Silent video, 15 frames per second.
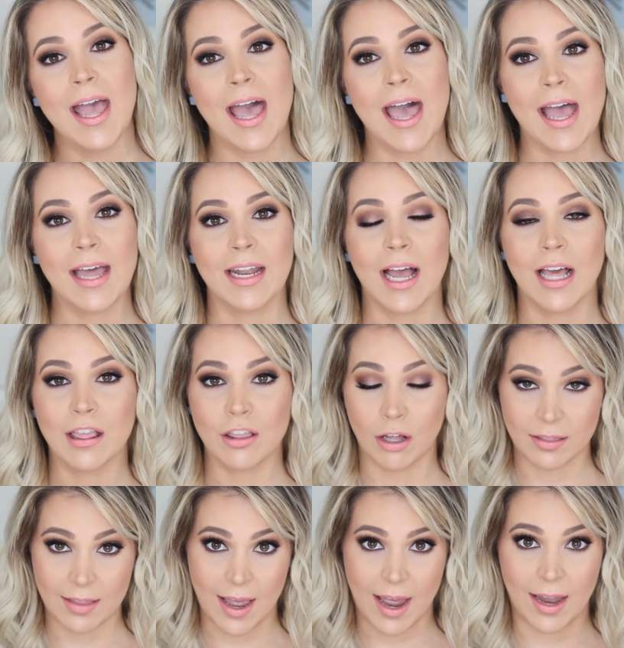and I
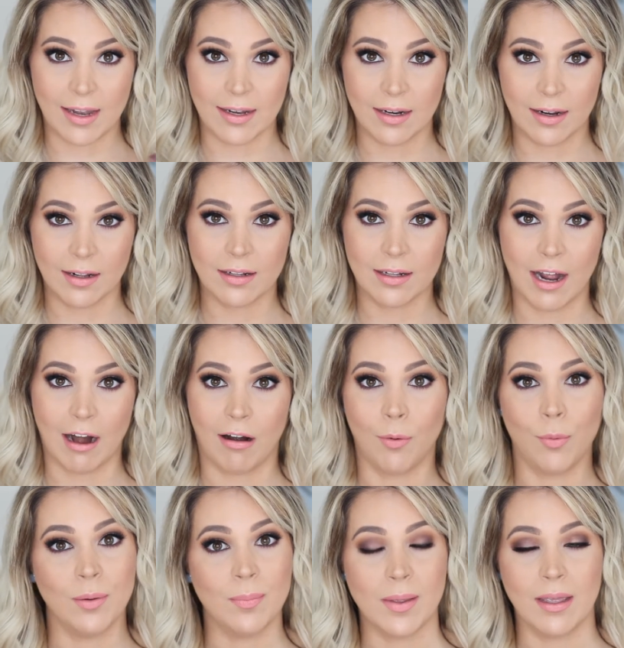thought that
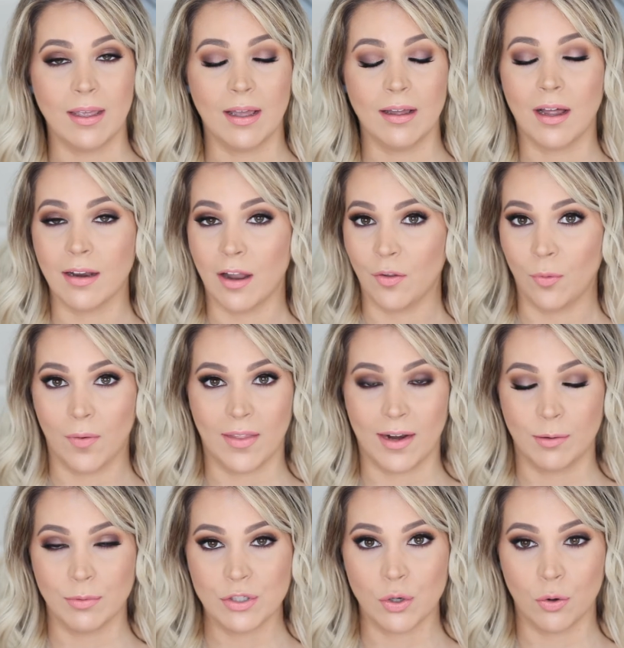Clara would be another one that
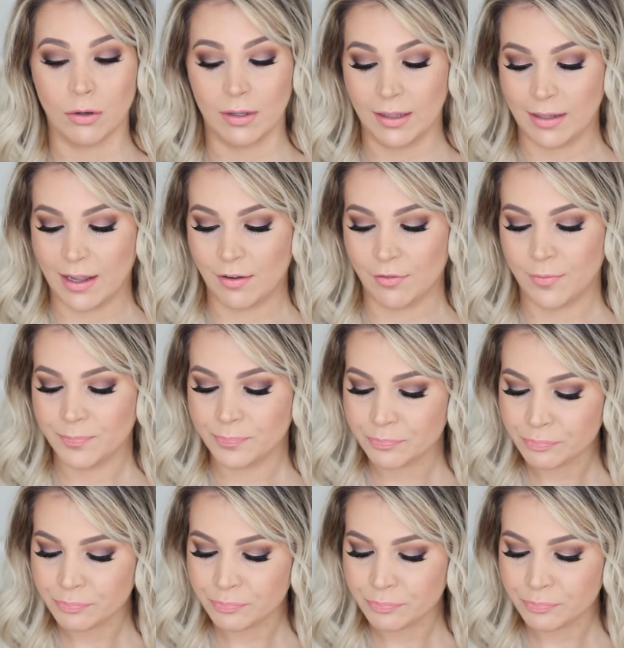I would totally love